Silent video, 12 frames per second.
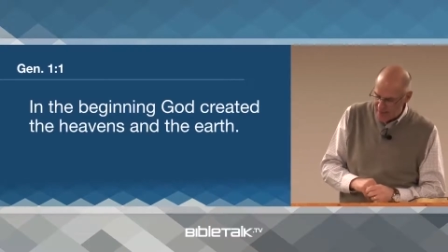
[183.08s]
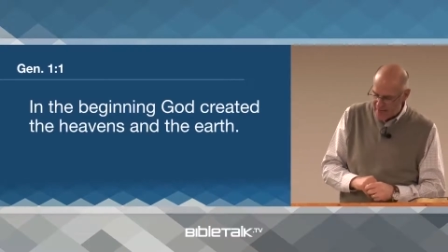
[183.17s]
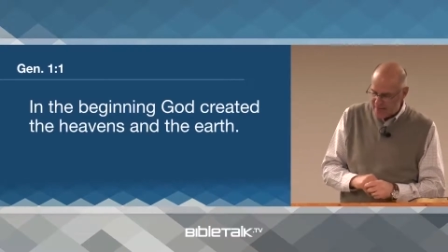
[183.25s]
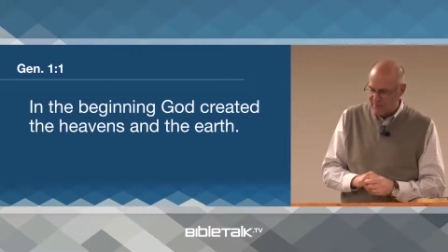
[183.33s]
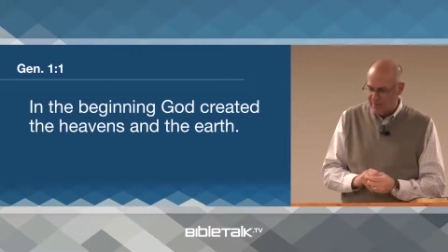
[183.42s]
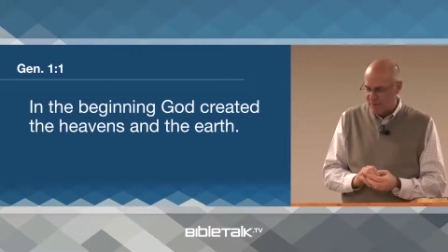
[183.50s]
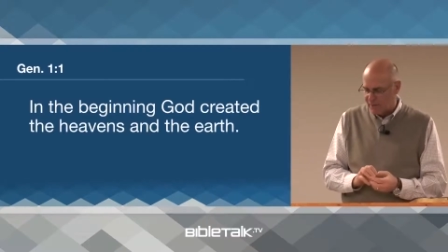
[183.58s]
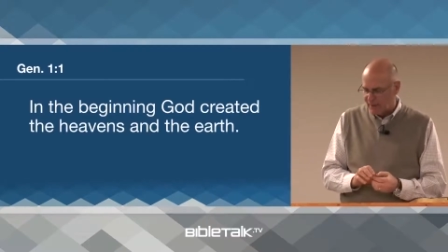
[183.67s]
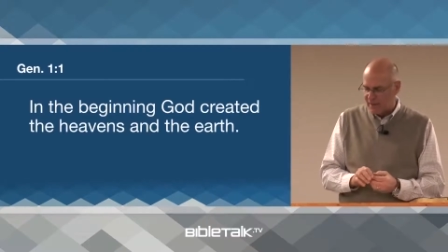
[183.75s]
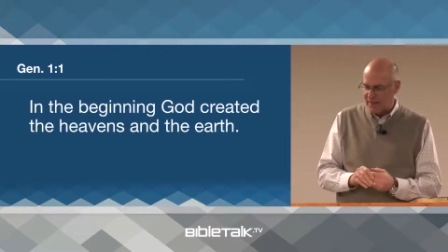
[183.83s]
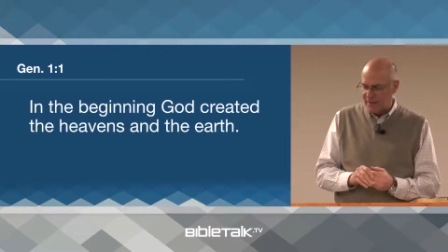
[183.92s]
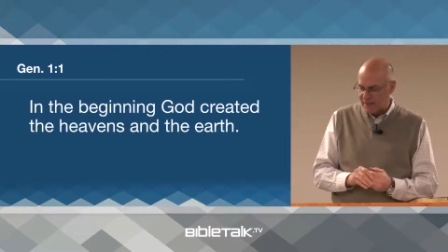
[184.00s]
In the
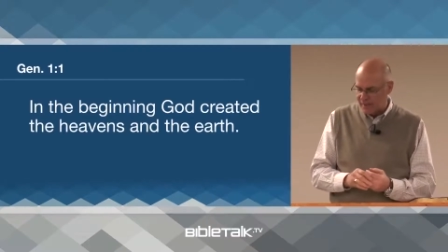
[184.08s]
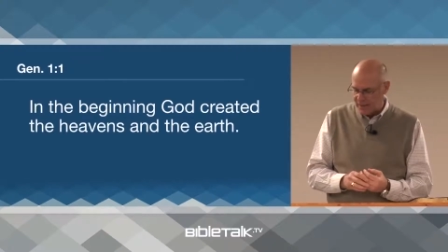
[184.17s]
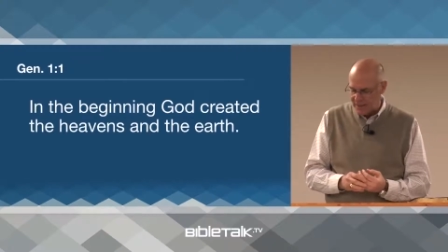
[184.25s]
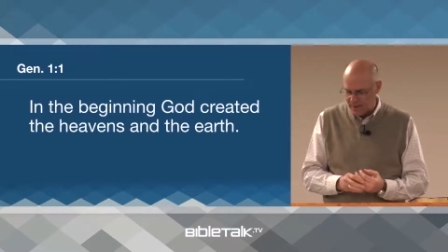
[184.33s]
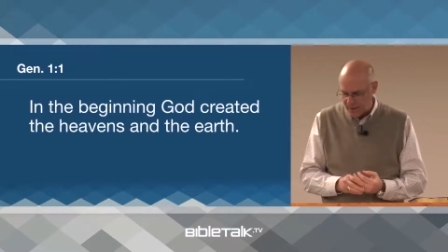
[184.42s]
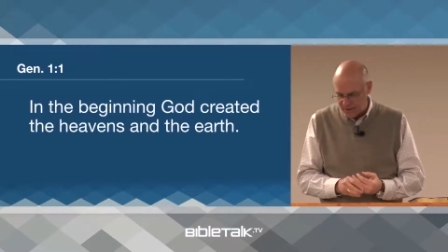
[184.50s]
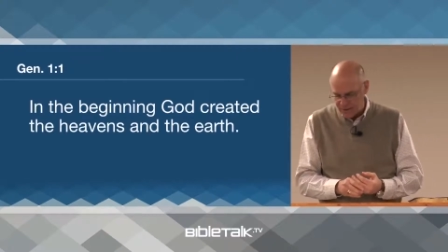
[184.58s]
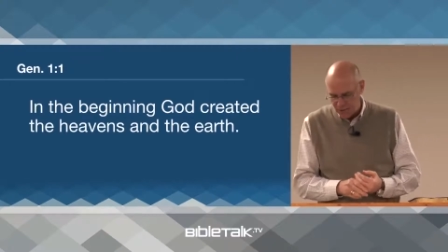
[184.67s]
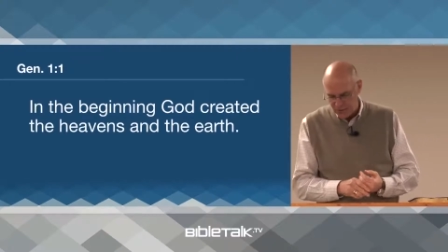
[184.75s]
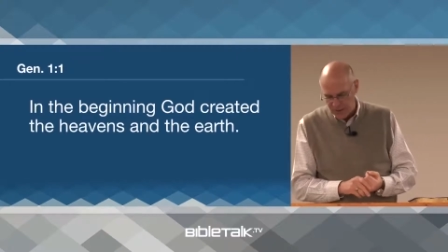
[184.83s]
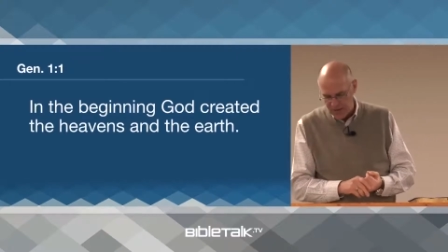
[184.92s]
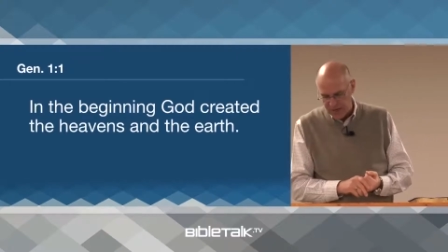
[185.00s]
beginning, God
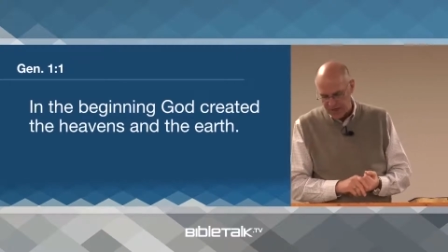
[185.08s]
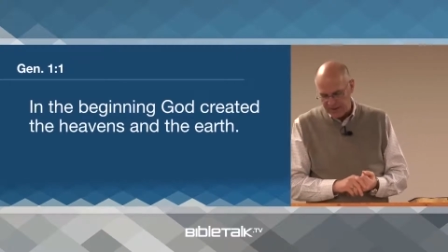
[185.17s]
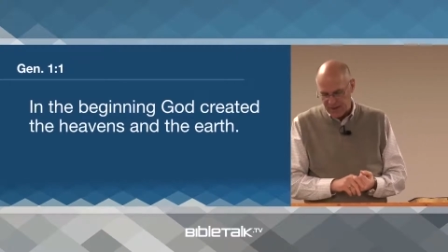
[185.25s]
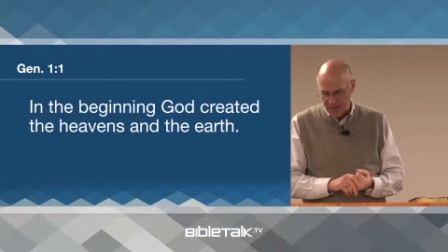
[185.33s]
created the